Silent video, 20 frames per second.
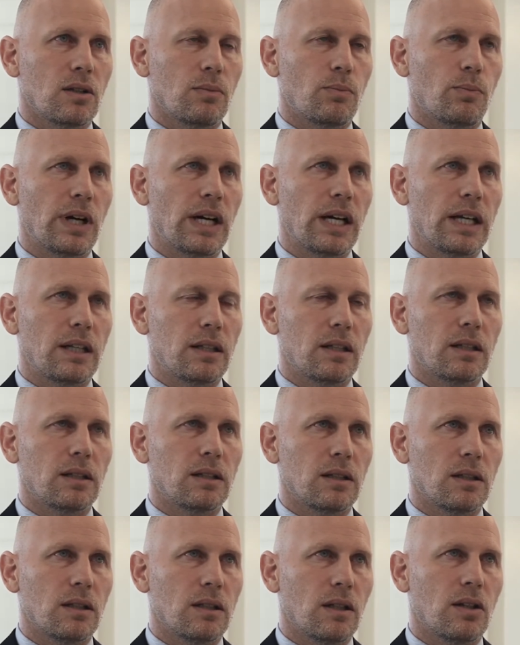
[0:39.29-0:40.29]
But
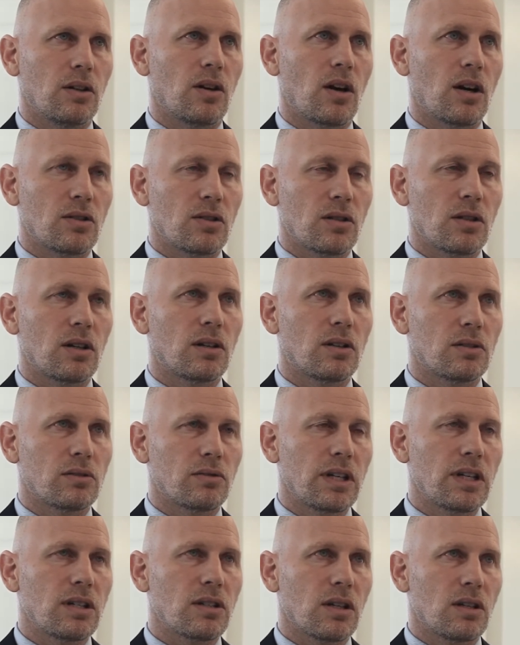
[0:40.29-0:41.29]
there are still
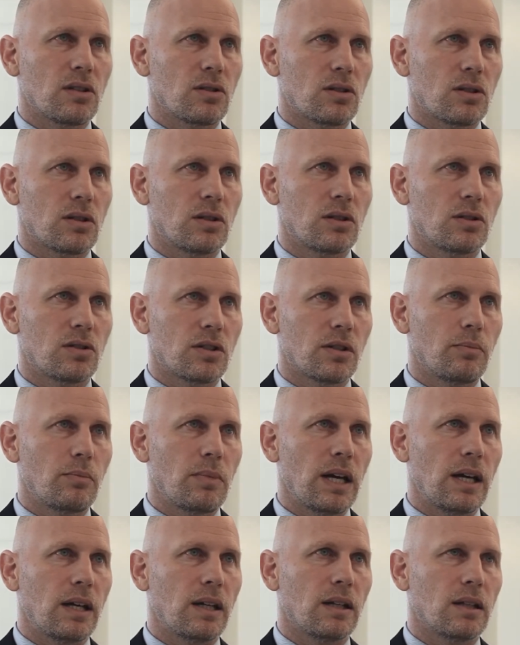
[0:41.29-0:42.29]
reasons to
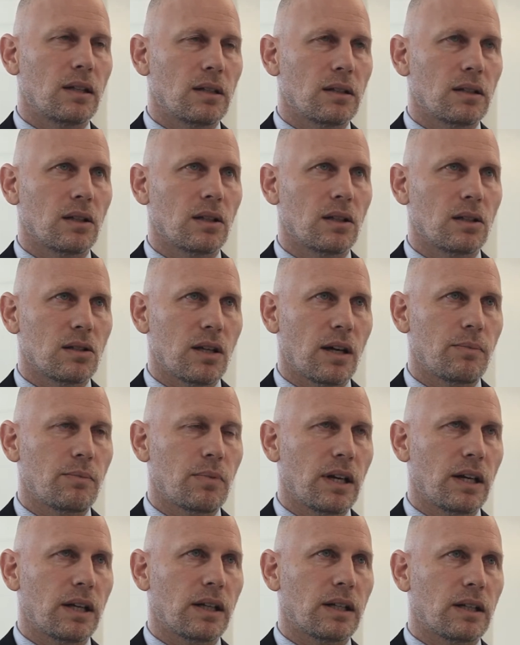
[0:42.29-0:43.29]
submit
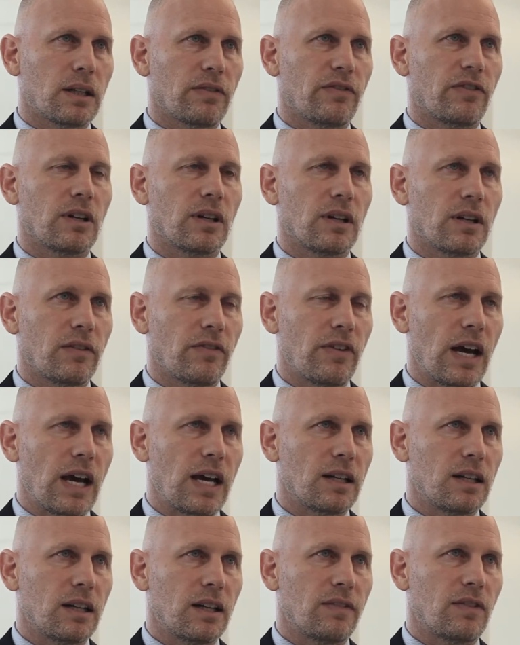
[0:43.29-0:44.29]
something for an
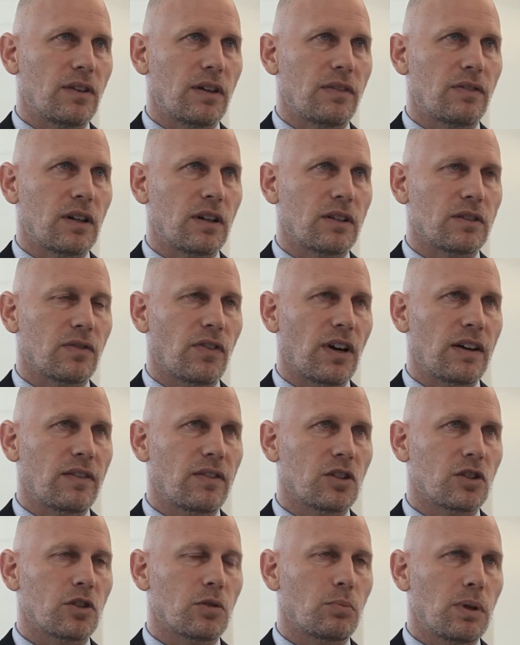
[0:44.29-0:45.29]
event if there's
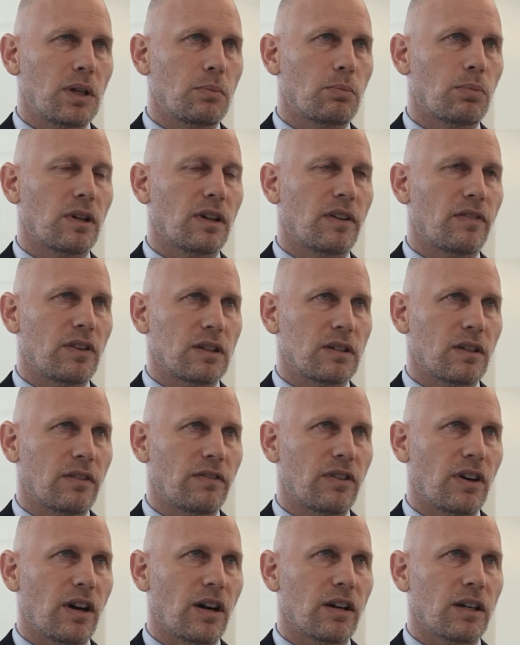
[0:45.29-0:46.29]
500 people, if it's a
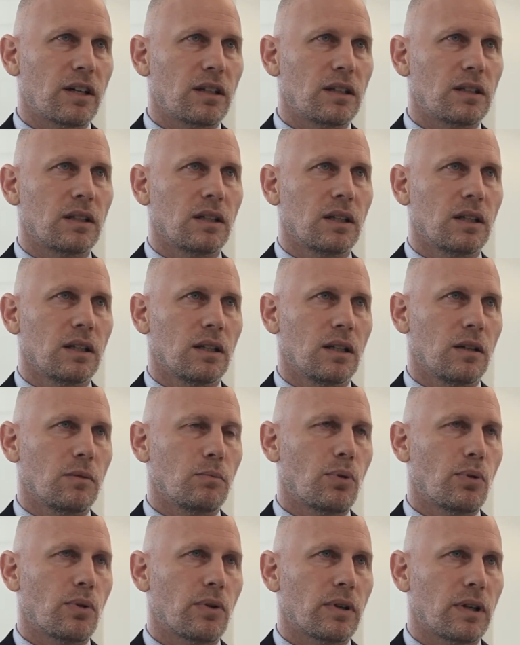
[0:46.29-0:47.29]
very
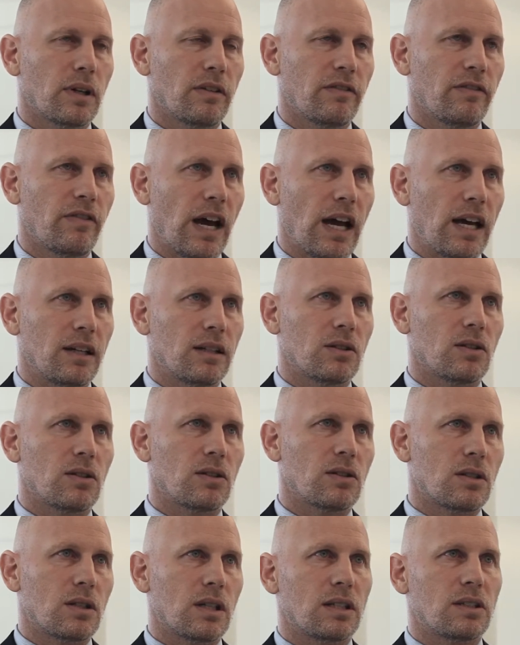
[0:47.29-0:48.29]
important event,
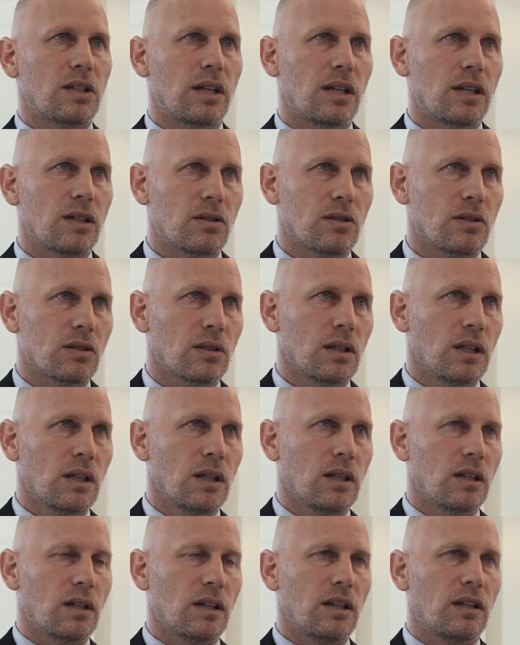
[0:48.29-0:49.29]
such as
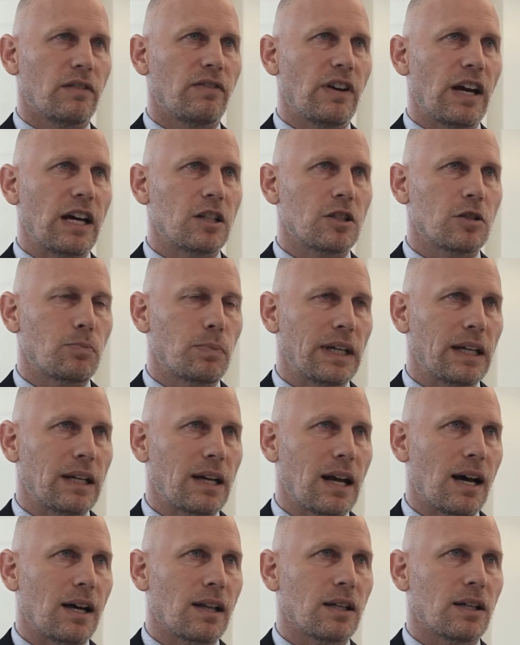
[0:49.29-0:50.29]
the Venice
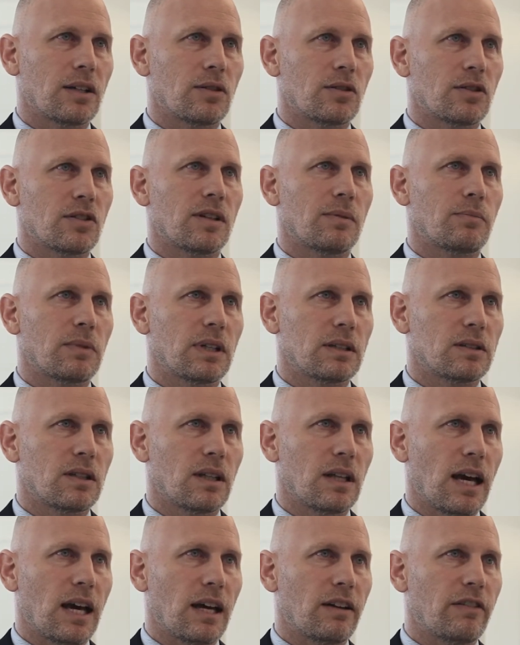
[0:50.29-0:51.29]
Biennale or something to
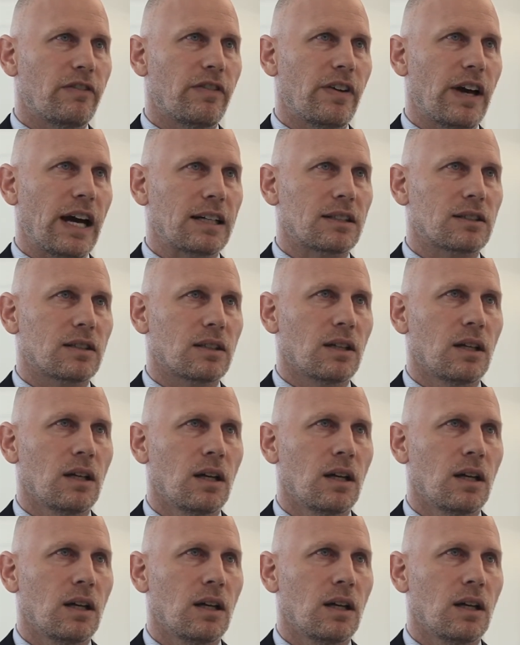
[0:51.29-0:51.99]
that effect.